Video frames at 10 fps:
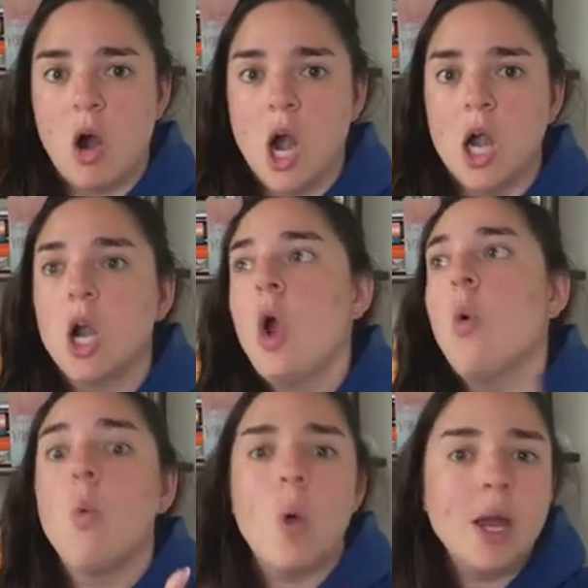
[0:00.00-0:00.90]
are,
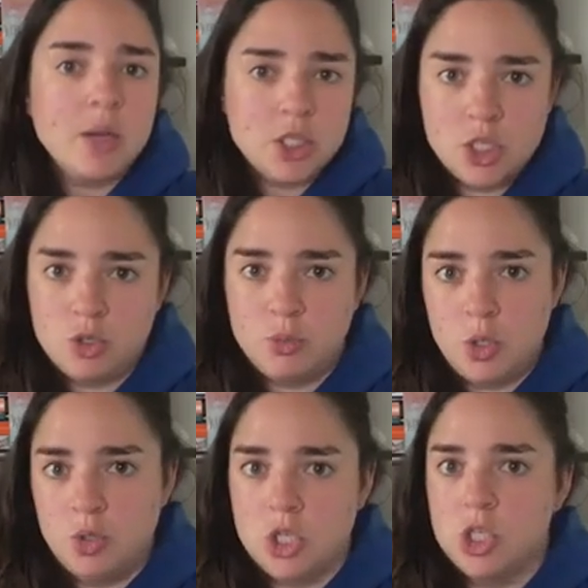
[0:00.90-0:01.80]
what
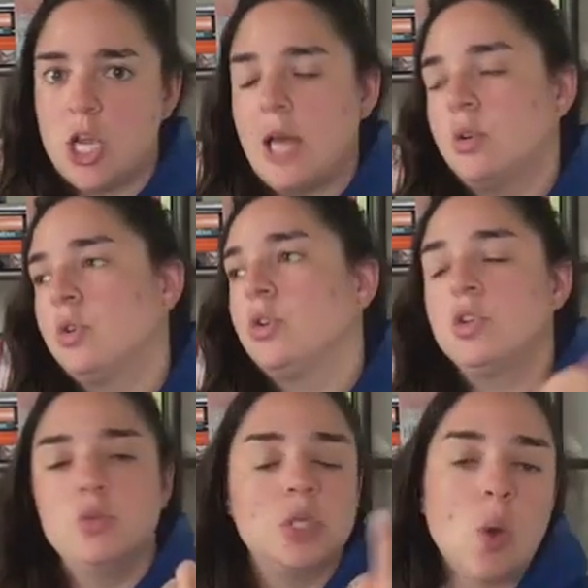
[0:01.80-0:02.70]
distribution channel
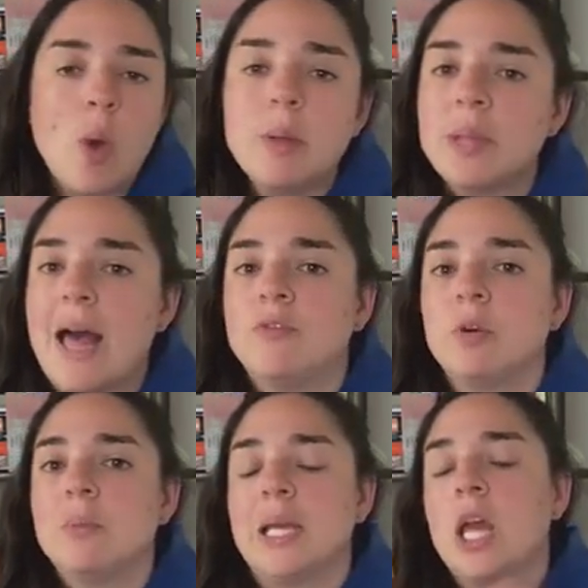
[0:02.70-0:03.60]
you're using, what
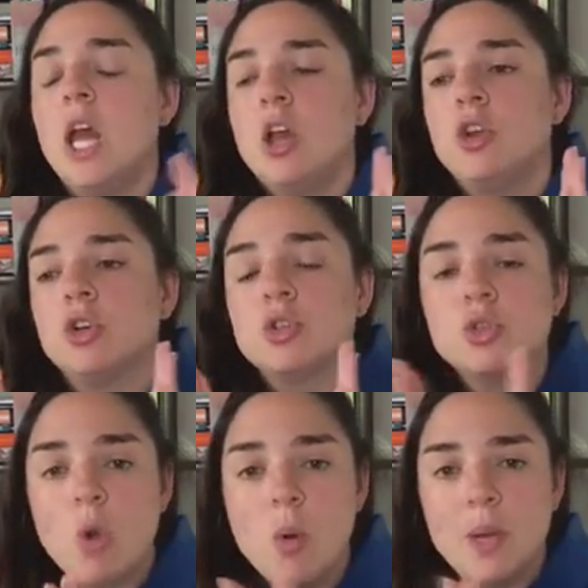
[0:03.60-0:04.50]
platform. Like, there are
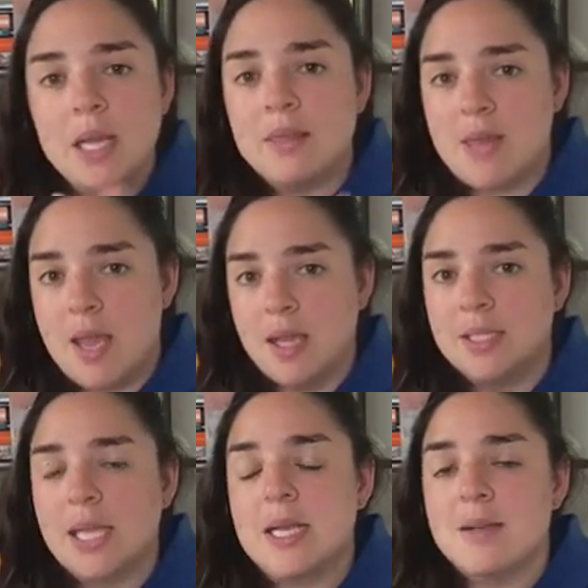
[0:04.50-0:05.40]
so many
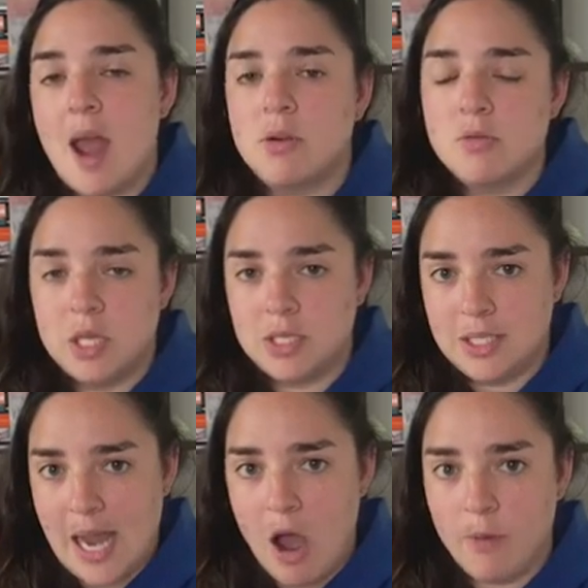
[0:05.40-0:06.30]
things that narrow
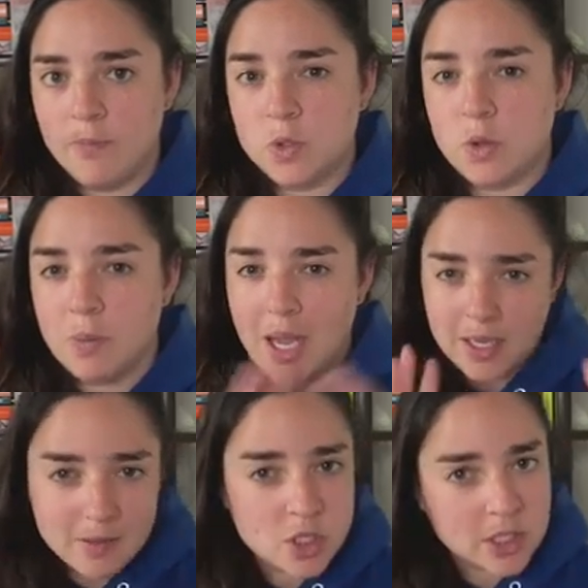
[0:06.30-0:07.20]
this down. So I'm
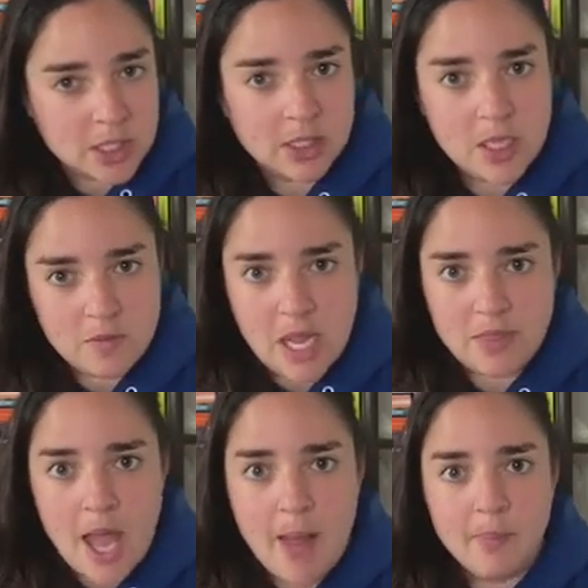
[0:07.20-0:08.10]
kind of just going to leave it
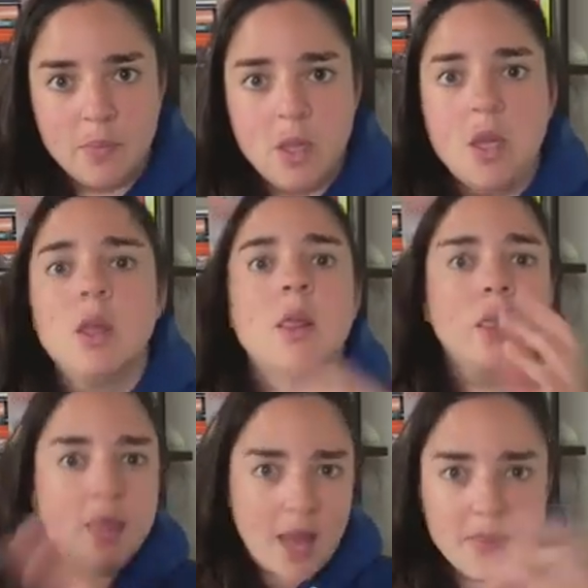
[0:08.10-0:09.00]
at that.
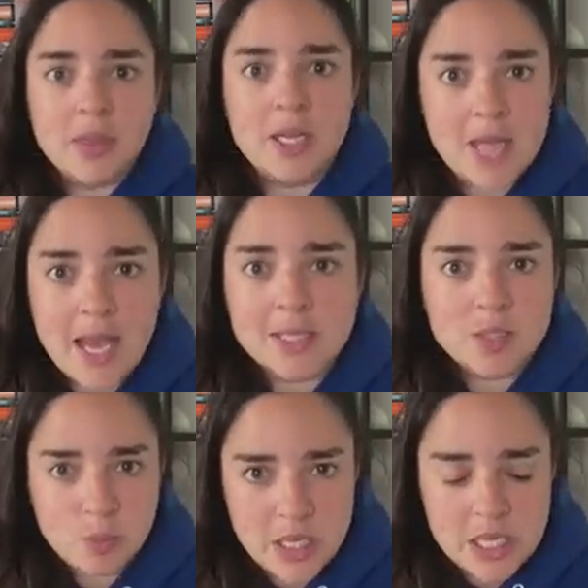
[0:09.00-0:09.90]
That the
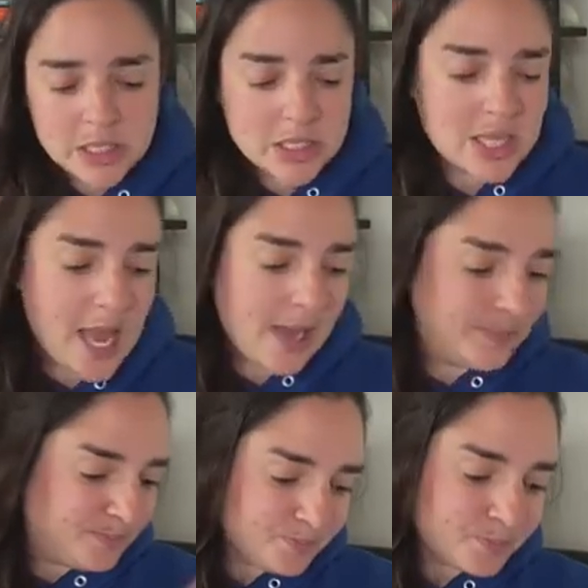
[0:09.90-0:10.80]
next piece,
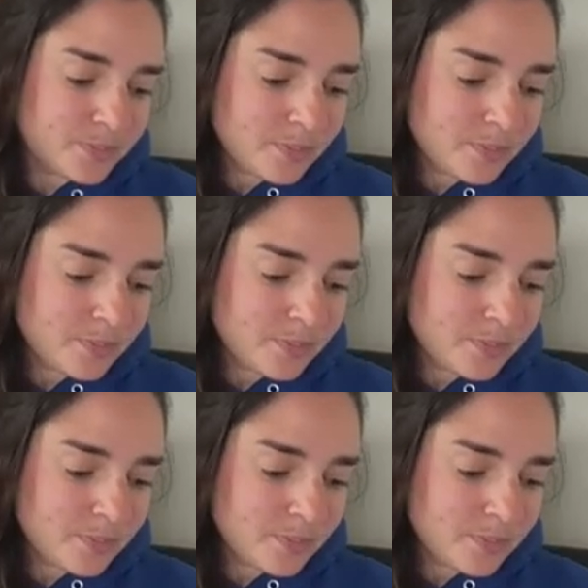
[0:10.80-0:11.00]
that